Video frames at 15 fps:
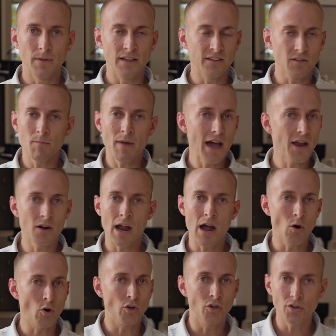It doesn't matter
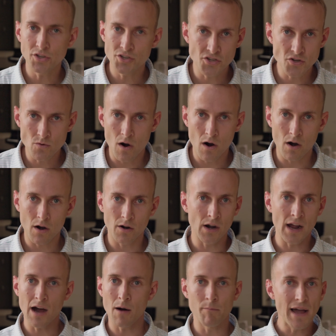how good you are or
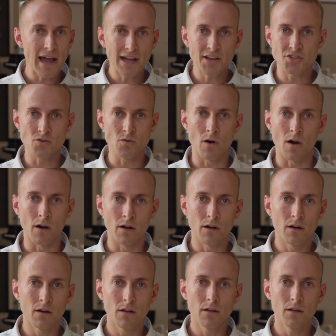how bad you are.
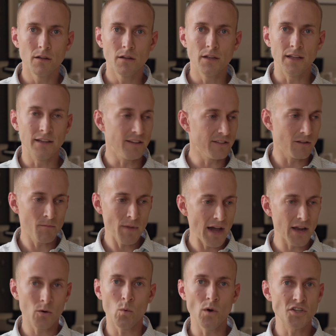It doesn't
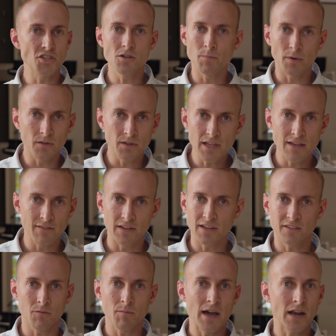matter what you believe. It
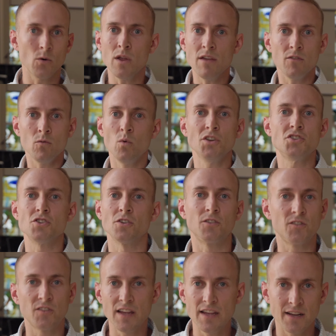doesn't matter even what your
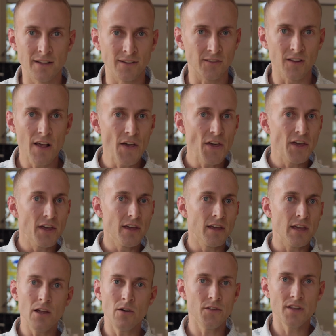sin is.
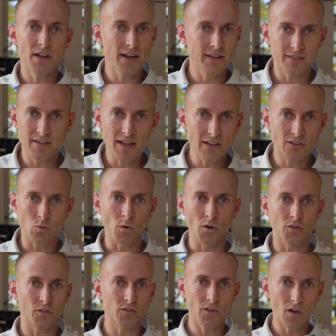Here in the United States, we're
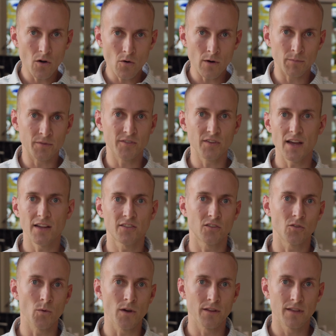so
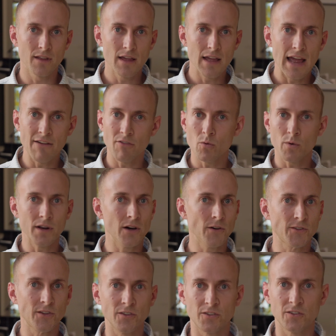obsessed with everyone
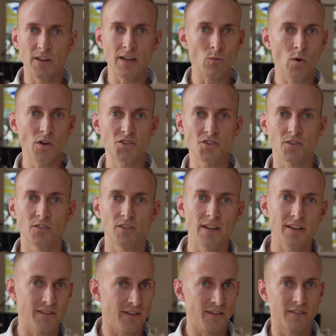else's sin. What's your
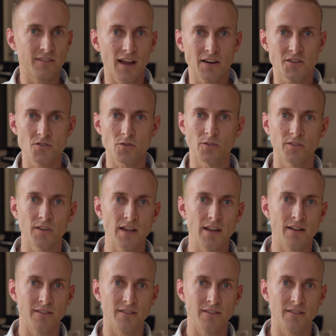sin? Is it sexual sin?